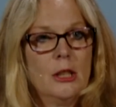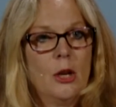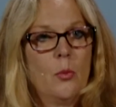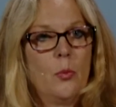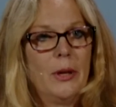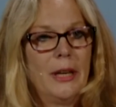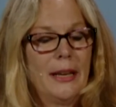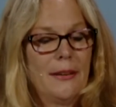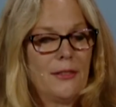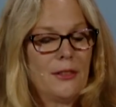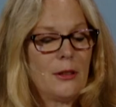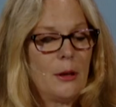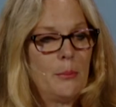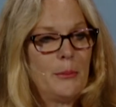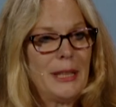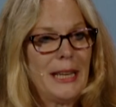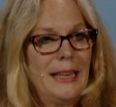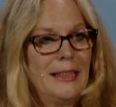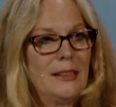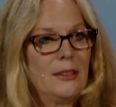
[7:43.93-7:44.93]
We have some
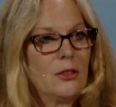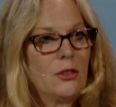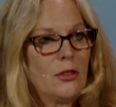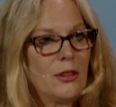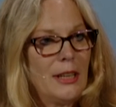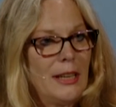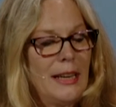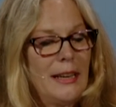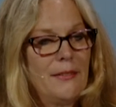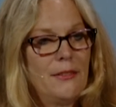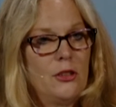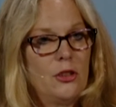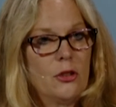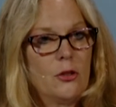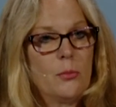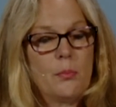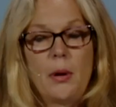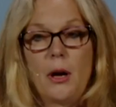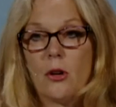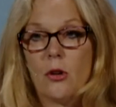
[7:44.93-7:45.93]
tenants that have
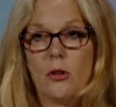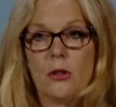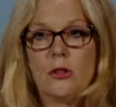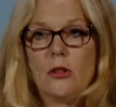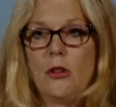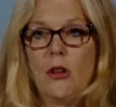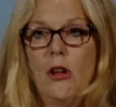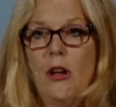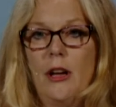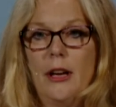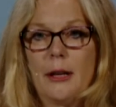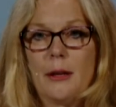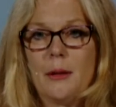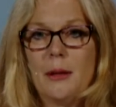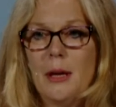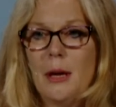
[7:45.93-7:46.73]
just puddled along,